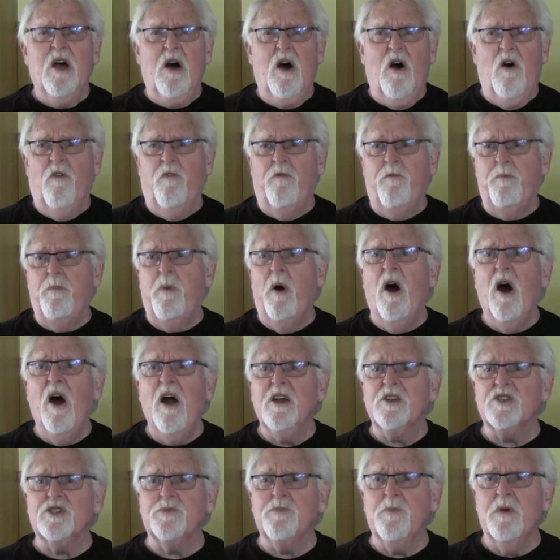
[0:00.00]
of
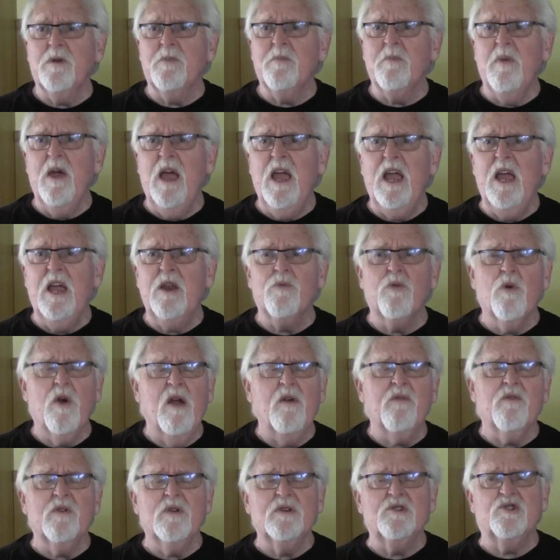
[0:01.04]
parchment made,
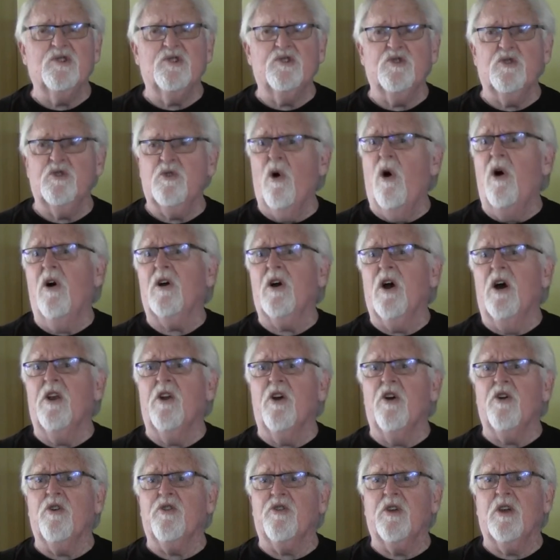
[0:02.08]
where every stalk on
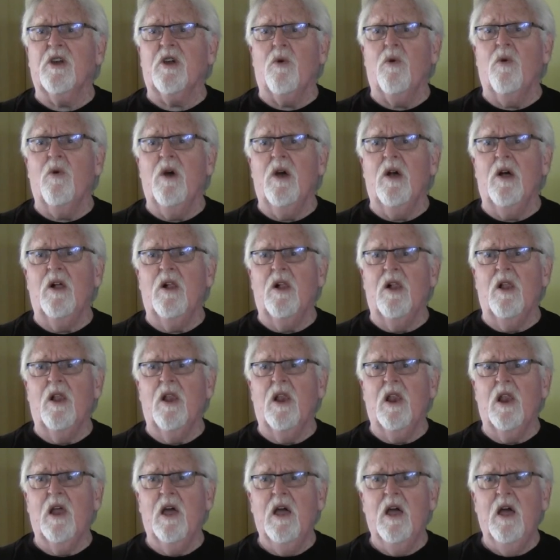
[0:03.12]
earth a
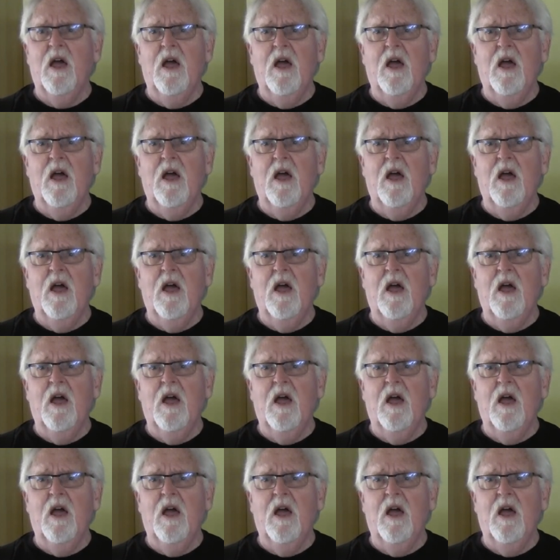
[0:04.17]
quill,